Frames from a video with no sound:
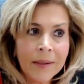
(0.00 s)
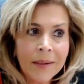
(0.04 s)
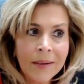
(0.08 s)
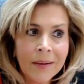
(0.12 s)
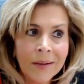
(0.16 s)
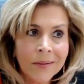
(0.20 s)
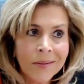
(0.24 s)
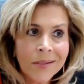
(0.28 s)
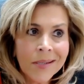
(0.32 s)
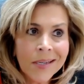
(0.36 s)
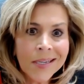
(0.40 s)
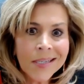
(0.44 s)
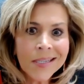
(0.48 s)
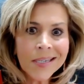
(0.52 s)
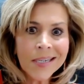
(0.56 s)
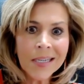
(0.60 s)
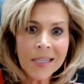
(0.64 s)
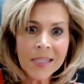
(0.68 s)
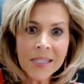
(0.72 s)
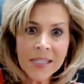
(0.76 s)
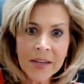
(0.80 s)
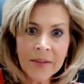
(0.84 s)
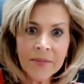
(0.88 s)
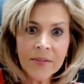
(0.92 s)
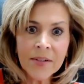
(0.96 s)

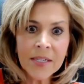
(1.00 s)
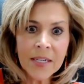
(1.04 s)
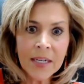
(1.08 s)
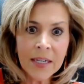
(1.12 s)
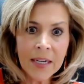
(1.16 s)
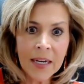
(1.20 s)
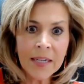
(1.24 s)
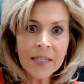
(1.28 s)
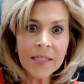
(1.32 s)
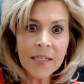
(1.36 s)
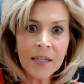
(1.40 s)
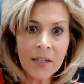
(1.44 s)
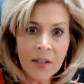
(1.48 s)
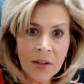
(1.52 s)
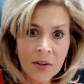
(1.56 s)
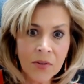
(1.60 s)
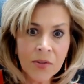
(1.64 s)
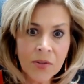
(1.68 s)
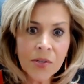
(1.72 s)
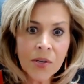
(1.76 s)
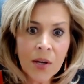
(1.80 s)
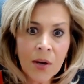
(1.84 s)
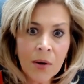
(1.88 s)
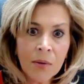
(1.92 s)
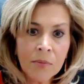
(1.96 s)
16, 17, 18 years
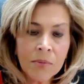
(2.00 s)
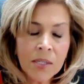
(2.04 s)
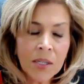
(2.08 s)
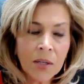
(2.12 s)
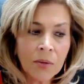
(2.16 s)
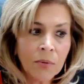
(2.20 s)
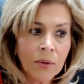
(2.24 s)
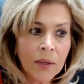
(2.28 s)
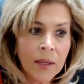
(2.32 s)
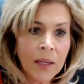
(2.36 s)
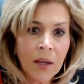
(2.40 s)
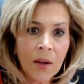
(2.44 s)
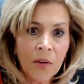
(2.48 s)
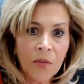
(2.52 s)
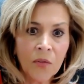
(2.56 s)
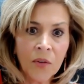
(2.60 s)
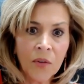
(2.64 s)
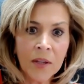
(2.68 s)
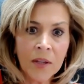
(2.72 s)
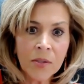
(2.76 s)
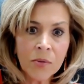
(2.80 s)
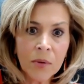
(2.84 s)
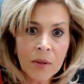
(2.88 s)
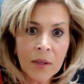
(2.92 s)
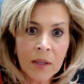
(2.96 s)
ago, I'm still really good
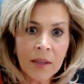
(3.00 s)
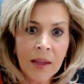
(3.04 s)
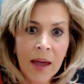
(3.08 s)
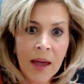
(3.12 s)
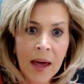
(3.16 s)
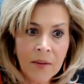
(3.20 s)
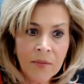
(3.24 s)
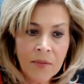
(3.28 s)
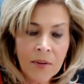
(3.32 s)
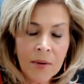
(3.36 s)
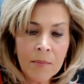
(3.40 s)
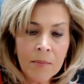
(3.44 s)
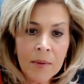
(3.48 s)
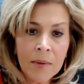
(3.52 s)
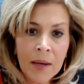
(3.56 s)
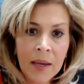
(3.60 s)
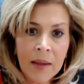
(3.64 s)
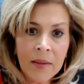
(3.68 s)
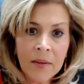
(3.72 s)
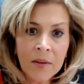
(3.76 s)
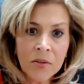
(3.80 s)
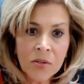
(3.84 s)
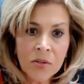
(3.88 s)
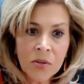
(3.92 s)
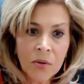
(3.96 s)
friends with a lot of them in
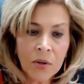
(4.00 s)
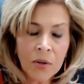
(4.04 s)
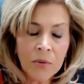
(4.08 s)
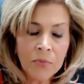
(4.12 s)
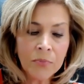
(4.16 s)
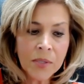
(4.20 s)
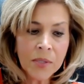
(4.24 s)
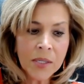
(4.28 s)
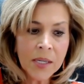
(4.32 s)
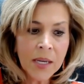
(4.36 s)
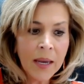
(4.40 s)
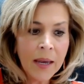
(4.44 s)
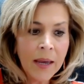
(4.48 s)
those groups.